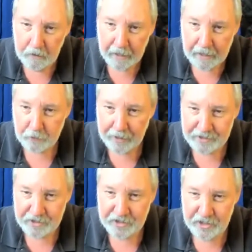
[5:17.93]
Andrew
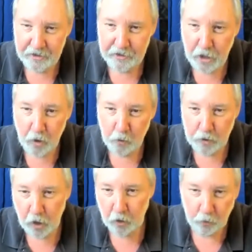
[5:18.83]
Hutz is here. Yo,
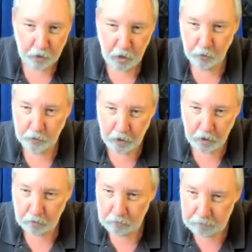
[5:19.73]
yo, yo,
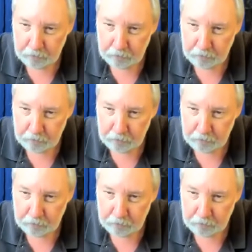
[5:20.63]
yo.